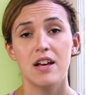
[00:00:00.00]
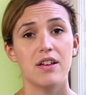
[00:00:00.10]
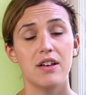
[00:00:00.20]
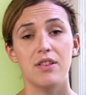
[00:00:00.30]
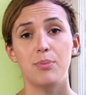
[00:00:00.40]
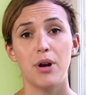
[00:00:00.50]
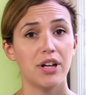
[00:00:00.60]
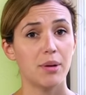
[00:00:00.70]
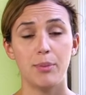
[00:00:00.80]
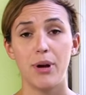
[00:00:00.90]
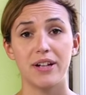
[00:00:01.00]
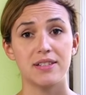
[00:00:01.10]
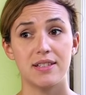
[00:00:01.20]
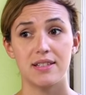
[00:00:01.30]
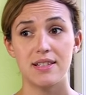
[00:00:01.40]
Uh, the pranayama
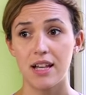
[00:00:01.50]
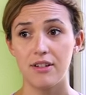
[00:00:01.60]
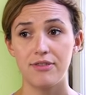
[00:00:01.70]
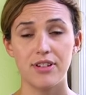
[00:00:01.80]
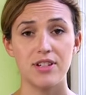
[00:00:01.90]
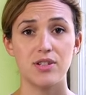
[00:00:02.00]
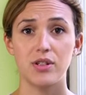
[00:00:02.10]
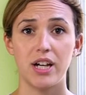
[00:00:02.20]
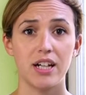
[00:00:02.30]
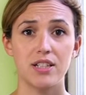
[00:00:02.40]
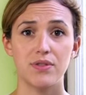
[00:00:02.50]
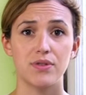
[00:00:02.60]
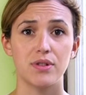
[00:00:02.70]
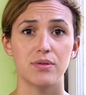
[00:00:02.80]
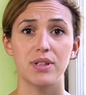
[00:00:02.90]
practice itself is great
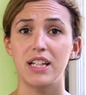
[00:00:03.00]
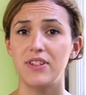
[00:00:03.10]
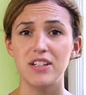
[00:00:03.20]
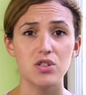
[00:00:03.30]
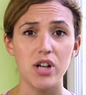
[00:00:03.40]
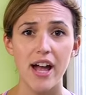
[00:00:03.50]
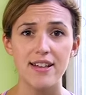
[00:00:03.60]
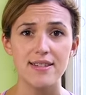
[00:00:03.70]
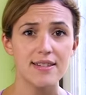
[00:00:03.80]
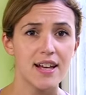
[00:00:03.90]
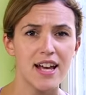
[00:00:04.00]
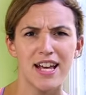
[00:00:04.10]
for relieving stress.